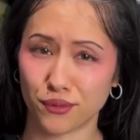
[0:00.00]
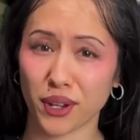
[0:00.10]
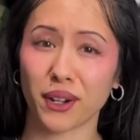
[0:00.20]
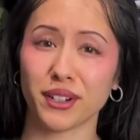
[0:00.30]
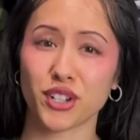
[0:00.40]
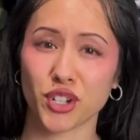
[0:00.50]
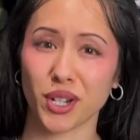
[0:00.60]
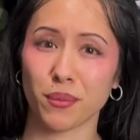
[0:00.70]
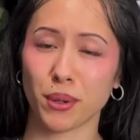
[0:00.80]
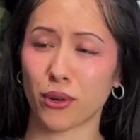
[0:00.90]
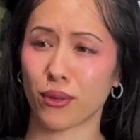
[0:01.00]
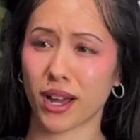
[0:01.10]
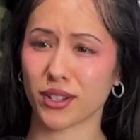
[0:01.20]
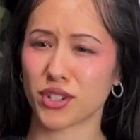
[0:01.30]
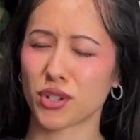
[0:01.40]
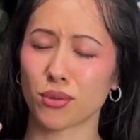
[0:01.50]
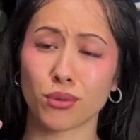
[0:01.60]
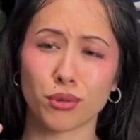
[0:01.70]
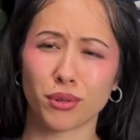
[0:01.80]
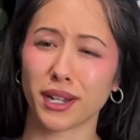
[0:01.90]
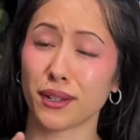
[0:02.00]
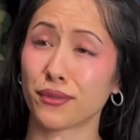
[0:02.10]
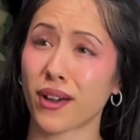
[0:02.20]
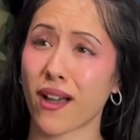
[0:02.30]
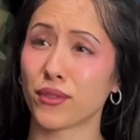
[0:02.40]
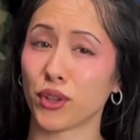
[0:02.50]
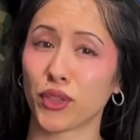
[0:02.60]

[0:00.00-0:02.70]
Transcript: very cheap, around 25 to